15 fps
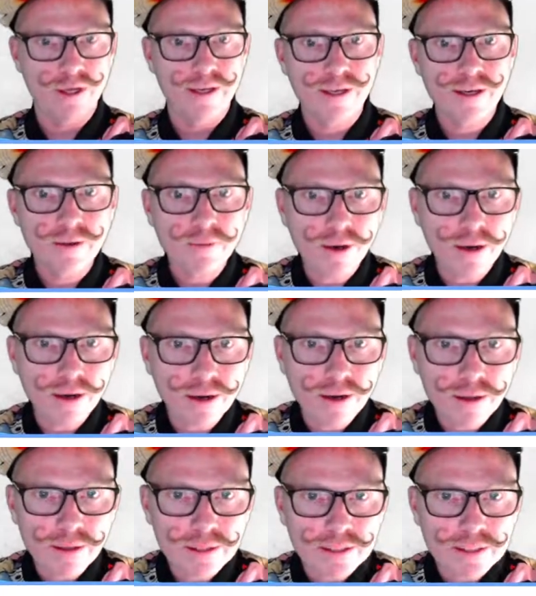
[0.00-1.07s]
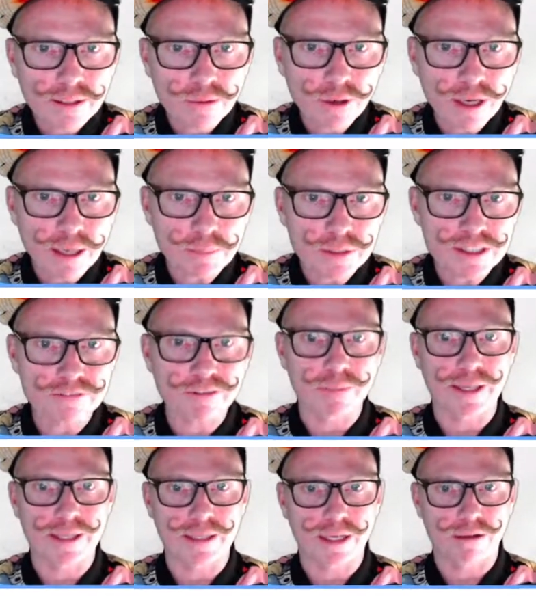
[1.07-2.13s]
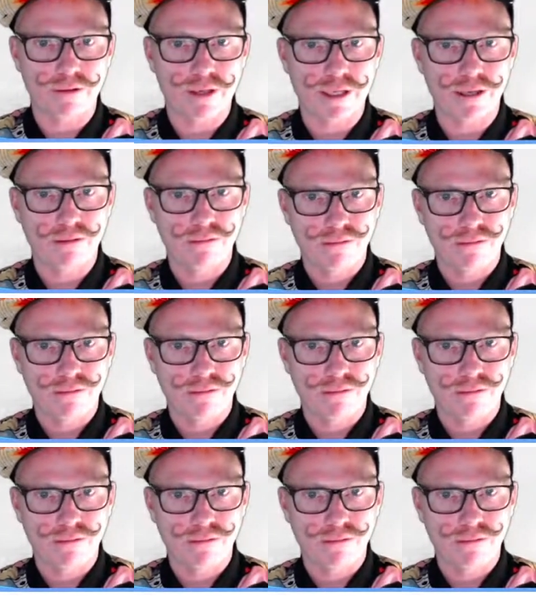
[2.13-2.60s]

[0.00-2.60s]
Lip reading: You know what? Let's see what happens if I make that red.